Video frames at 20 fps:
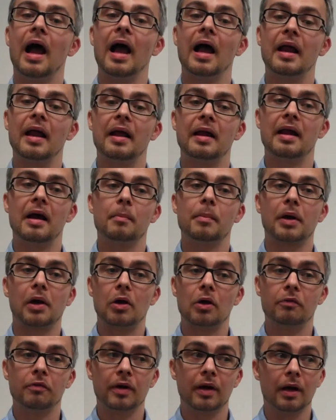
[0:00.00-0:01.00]
a number
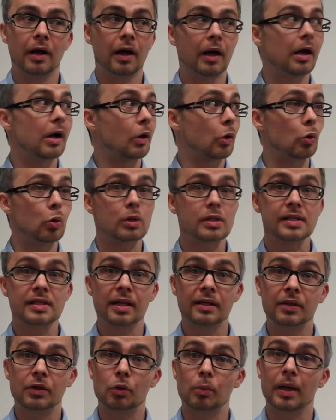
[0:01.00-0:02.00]
of roles
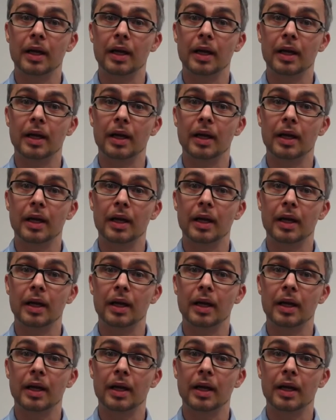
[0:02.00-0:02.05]
that you